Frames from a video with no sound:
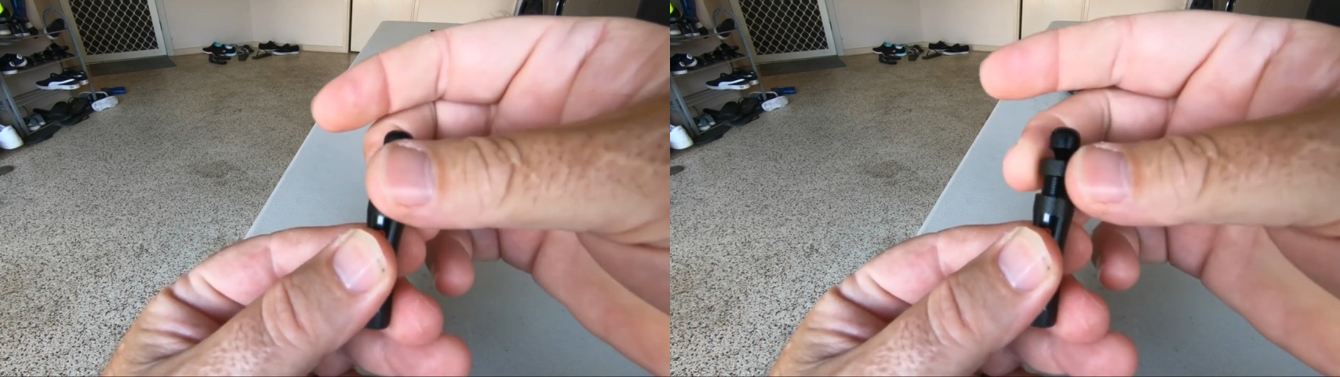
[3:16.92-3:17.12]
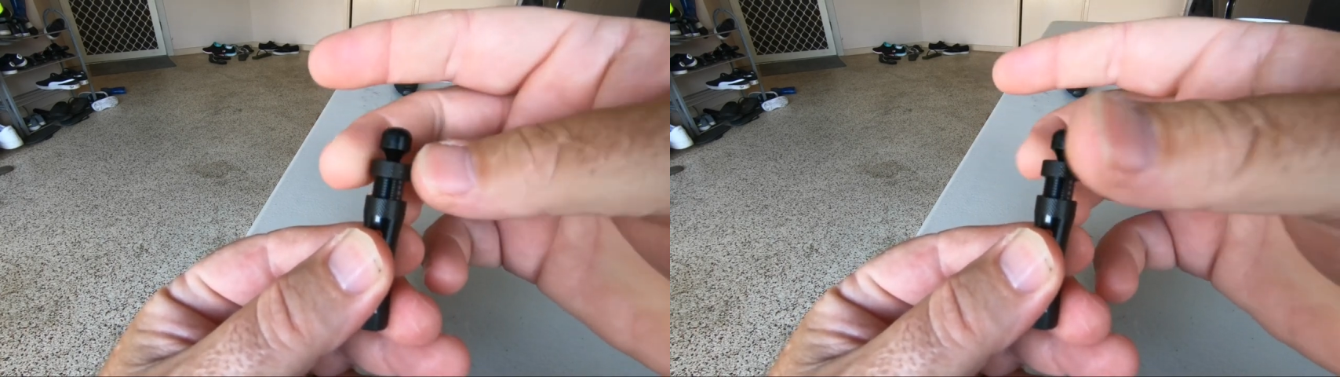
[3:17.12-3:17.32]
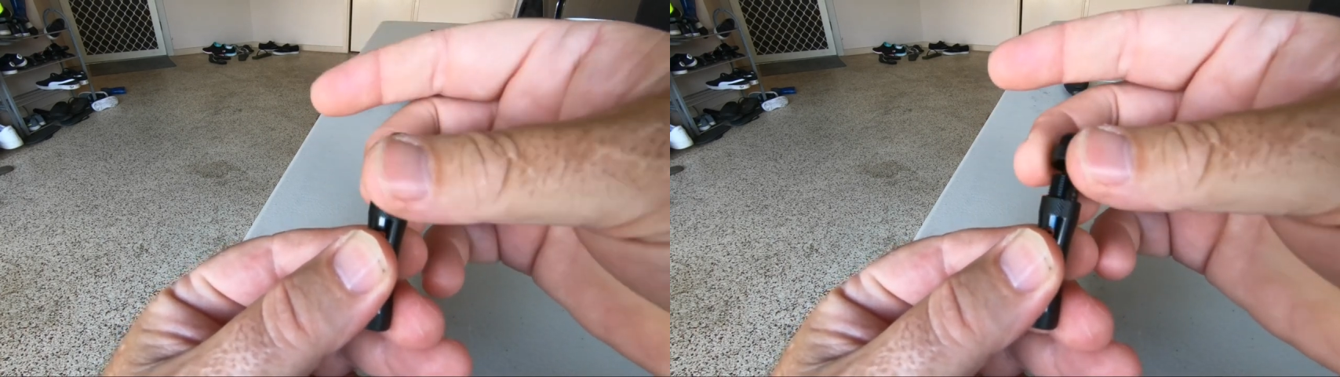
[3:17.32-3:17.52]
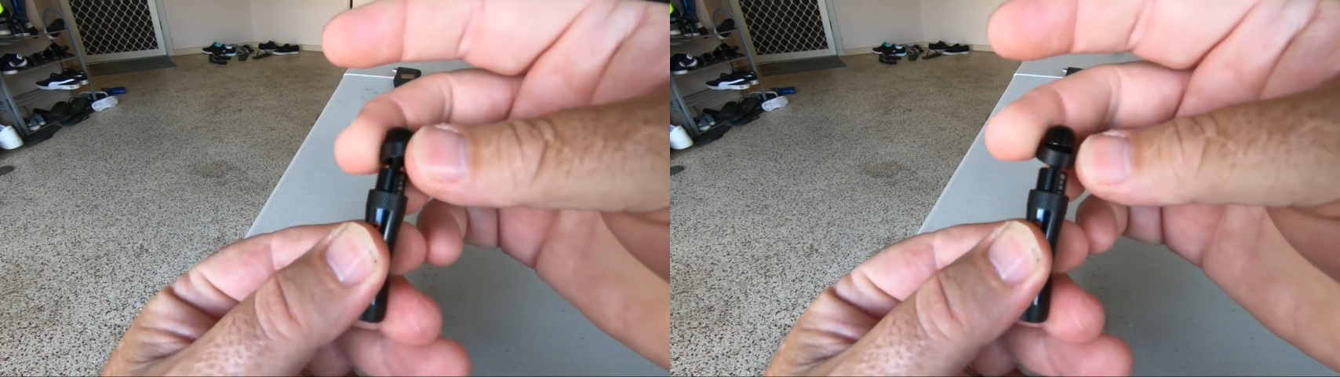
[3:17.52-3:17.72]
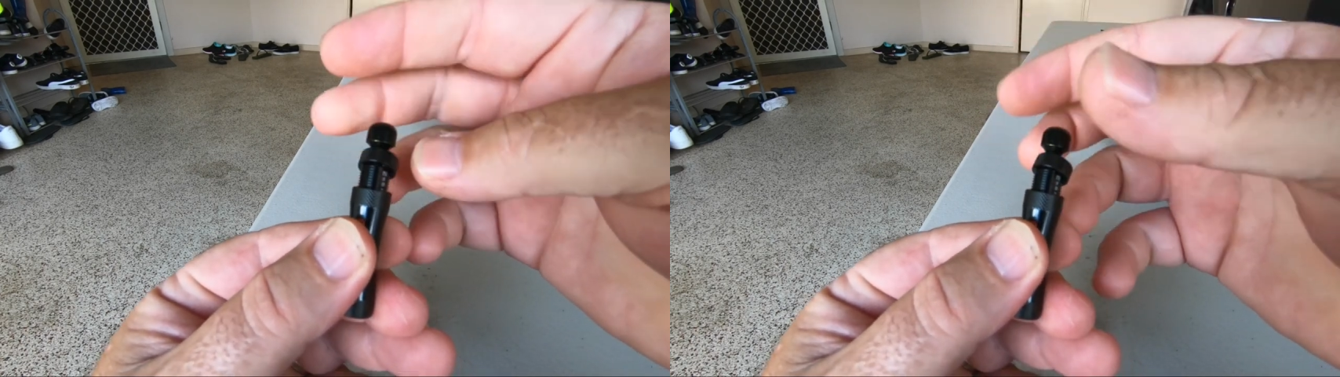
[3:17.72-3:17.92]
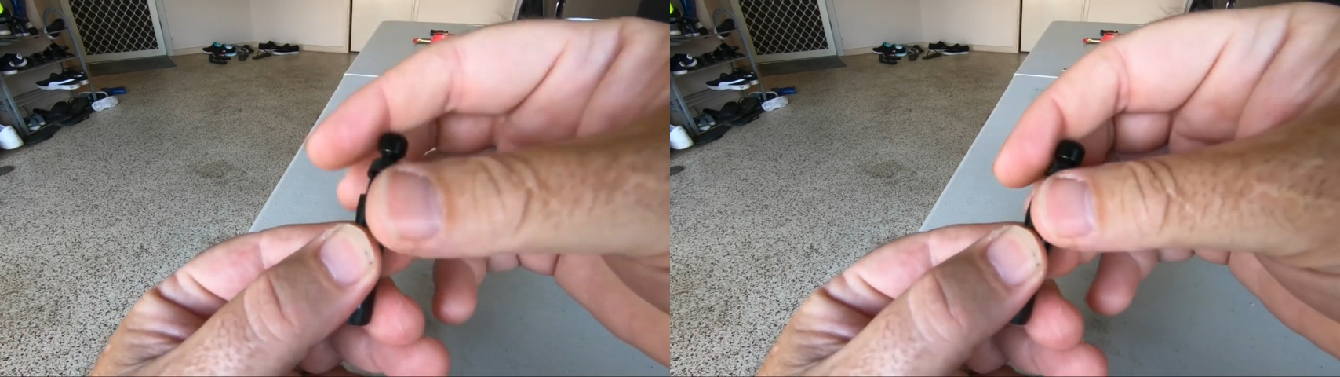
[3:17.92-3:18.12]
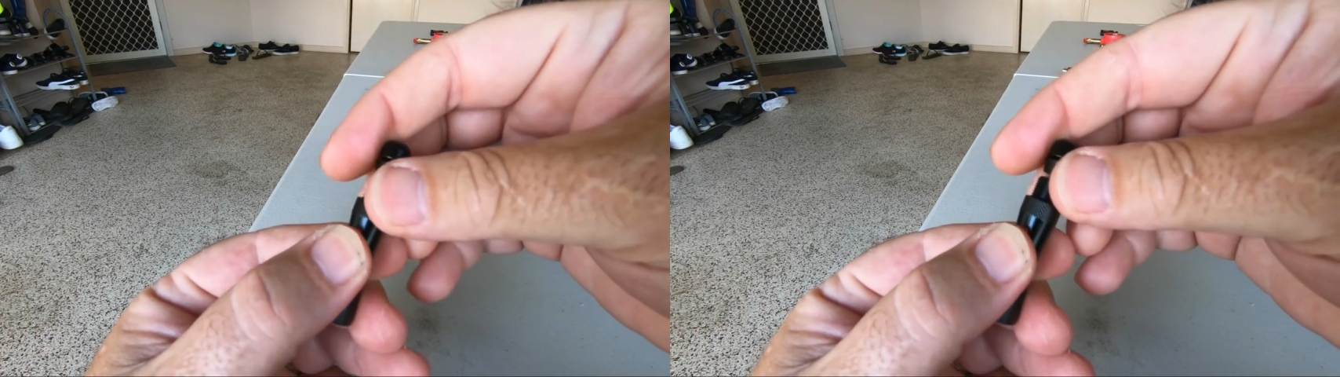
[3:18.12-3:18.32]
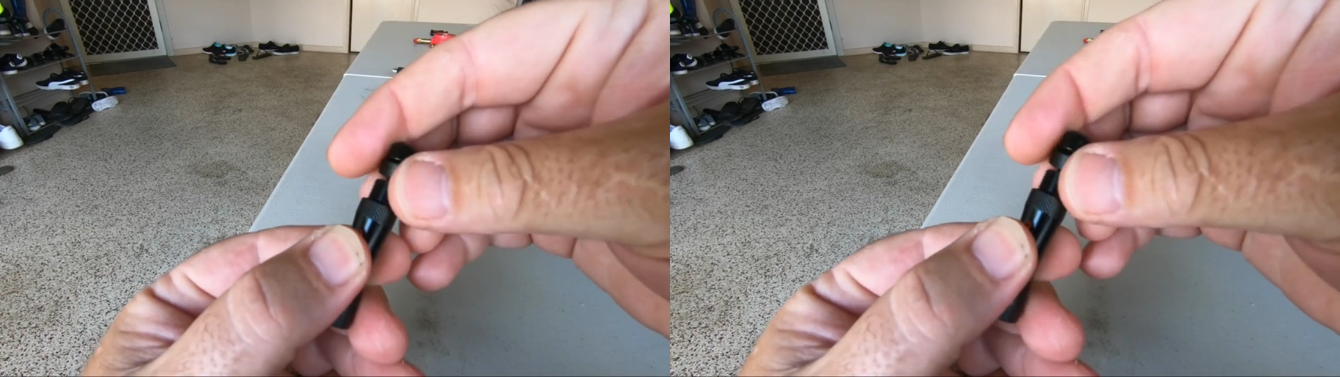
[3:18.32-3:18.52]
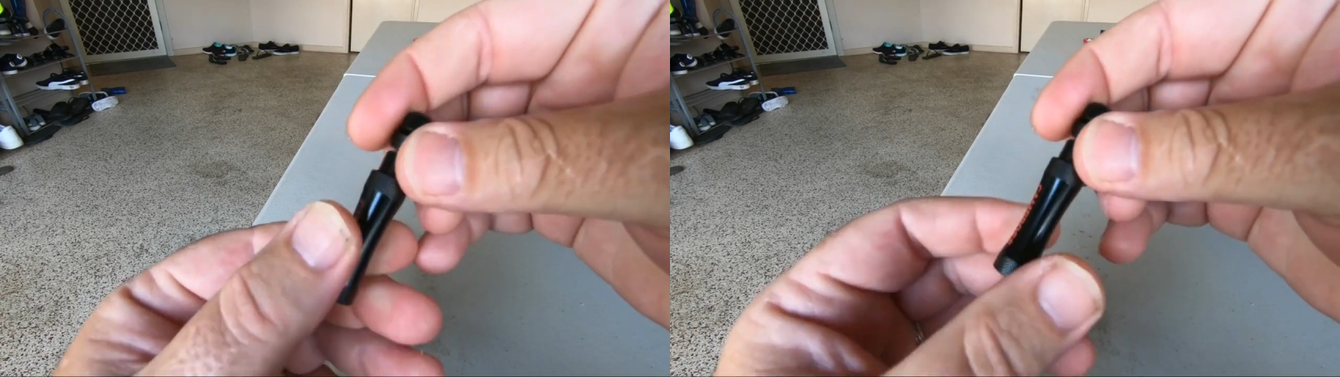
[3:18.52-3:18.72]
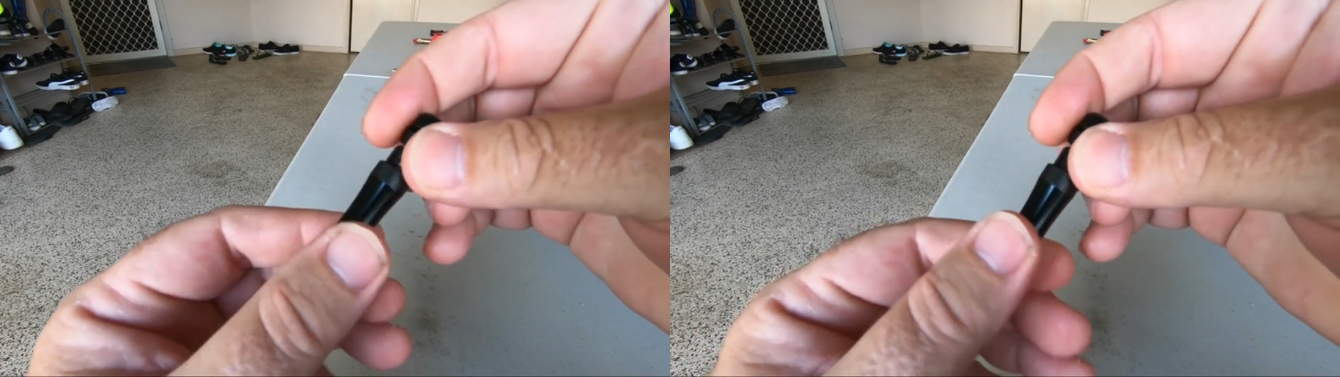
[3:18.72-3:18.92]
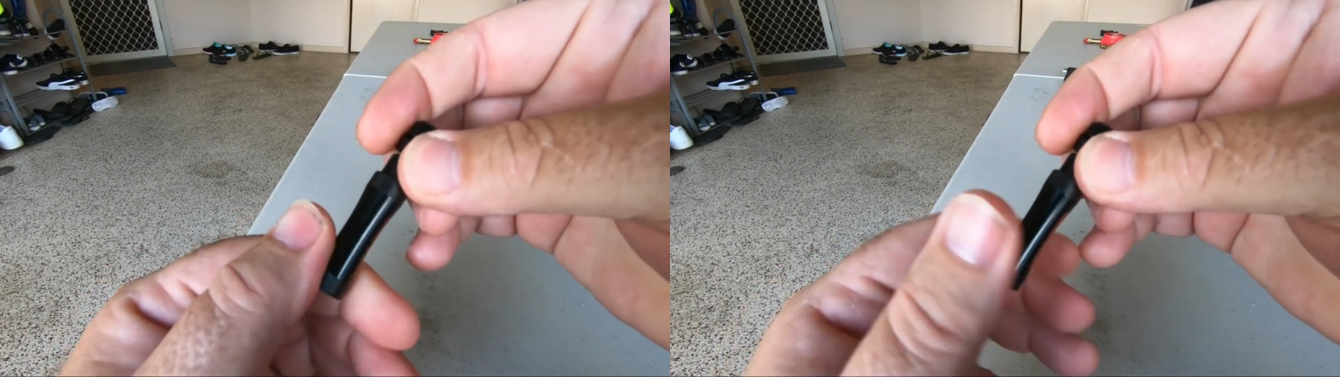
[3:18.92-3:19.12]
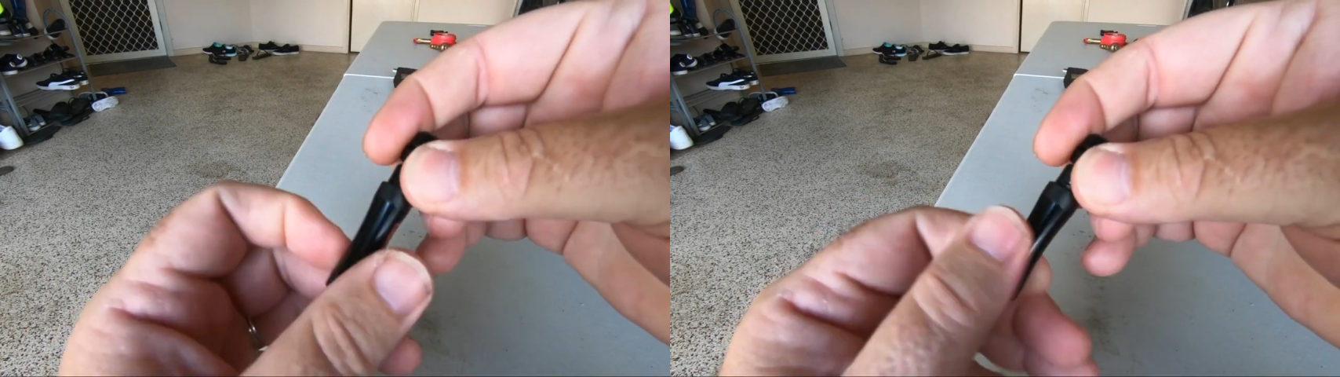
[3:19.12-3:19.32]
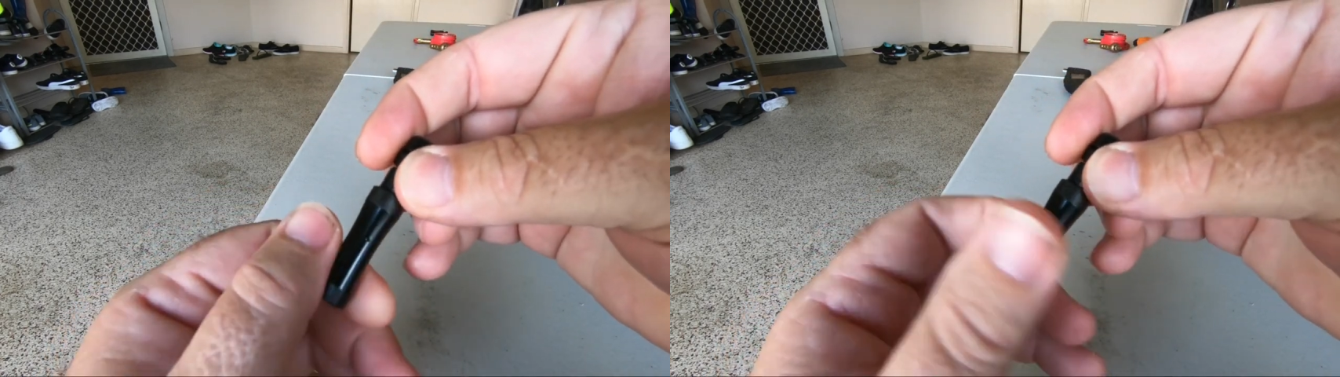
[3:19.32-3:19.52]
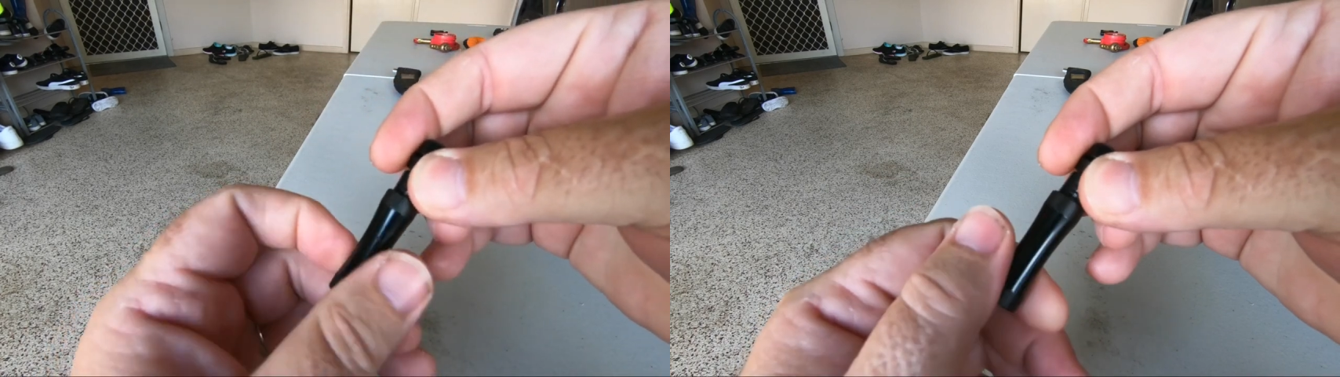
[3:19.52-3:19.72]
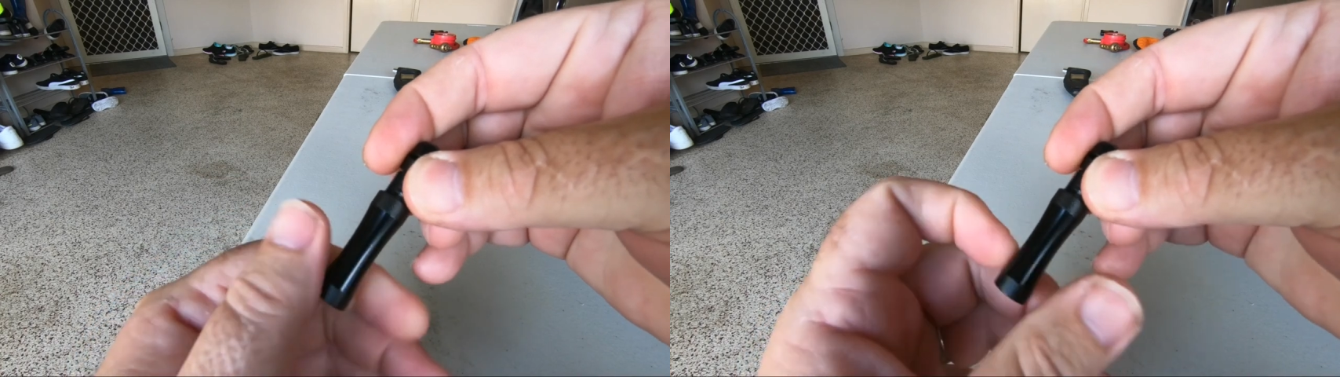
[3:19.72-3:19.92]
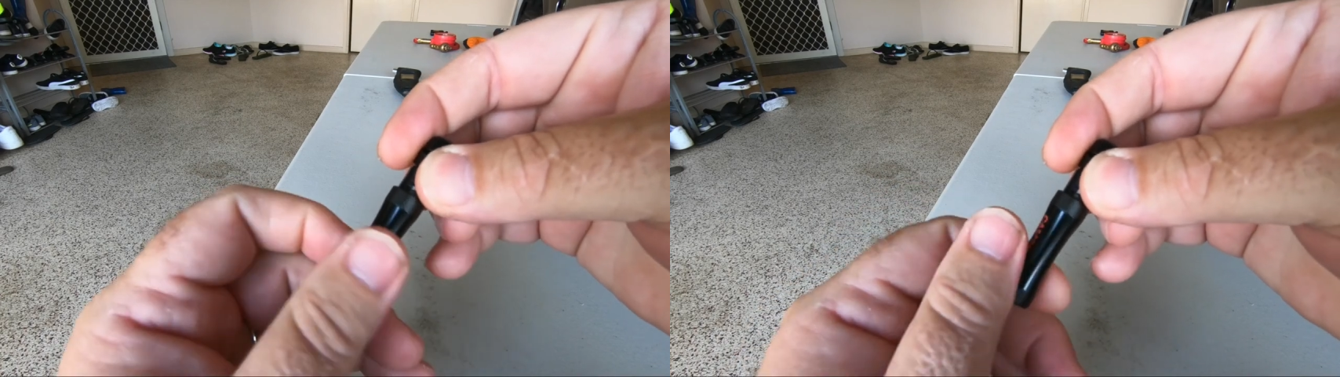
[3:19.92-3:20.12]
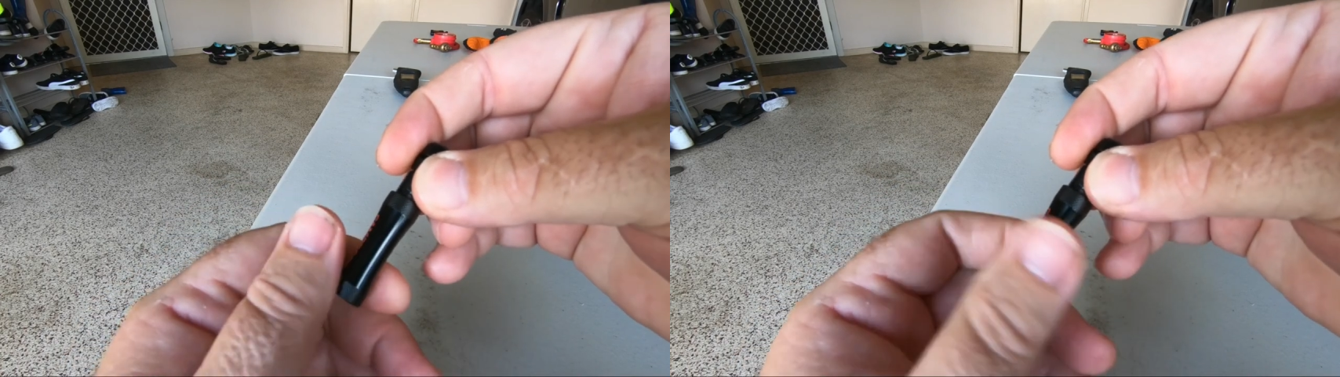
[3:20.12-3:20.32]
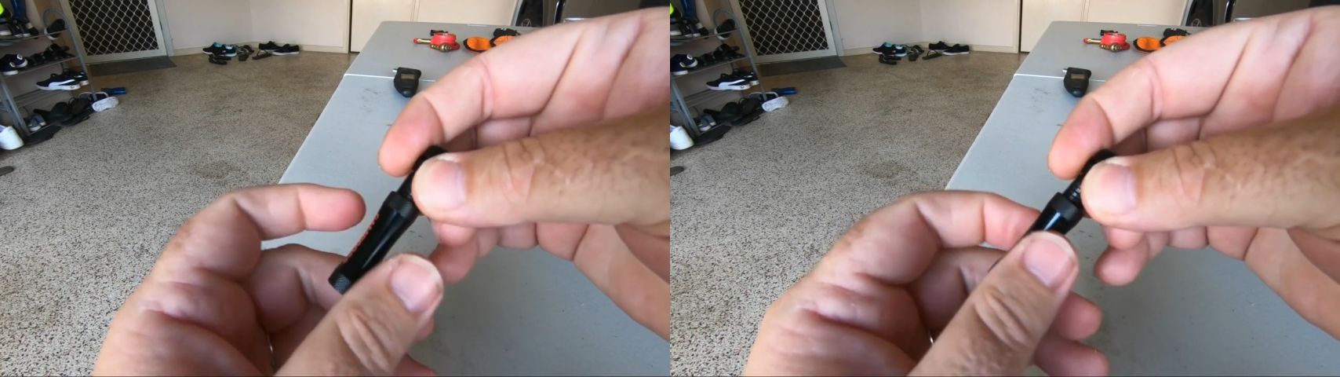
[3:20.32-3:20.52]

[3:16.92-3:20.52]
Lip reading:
(no speaker visible)